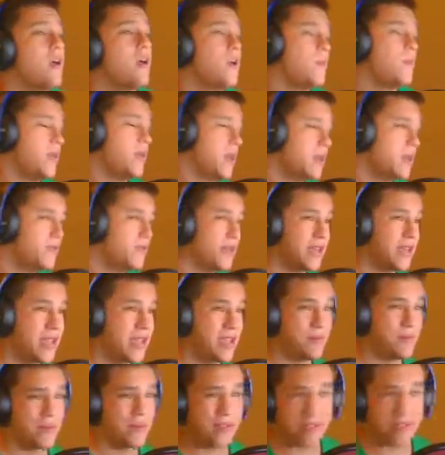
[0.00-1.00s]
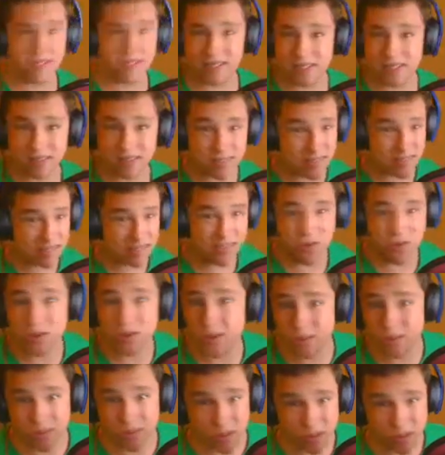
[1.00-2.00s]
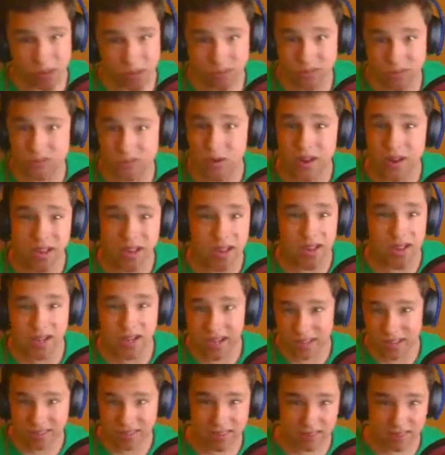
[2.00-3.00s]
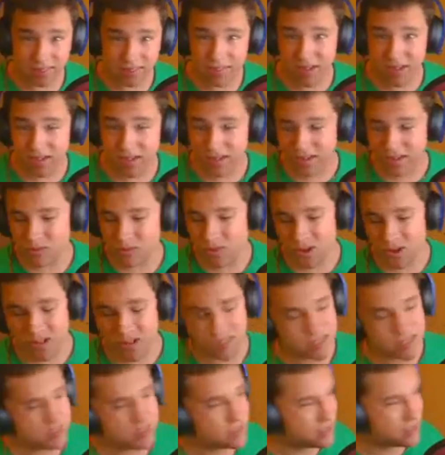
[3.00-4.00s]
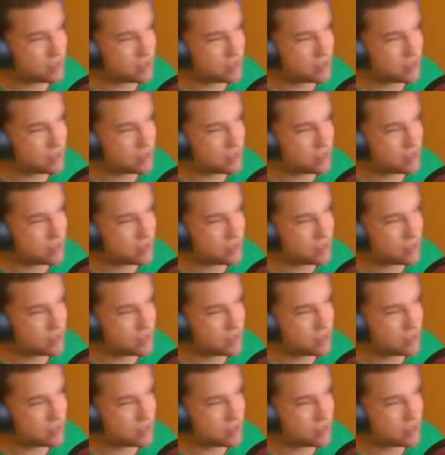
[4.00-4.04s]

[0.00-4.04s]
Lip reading: I mean, I've been gaming since I was like 2 years old, so I kind of get the feeling where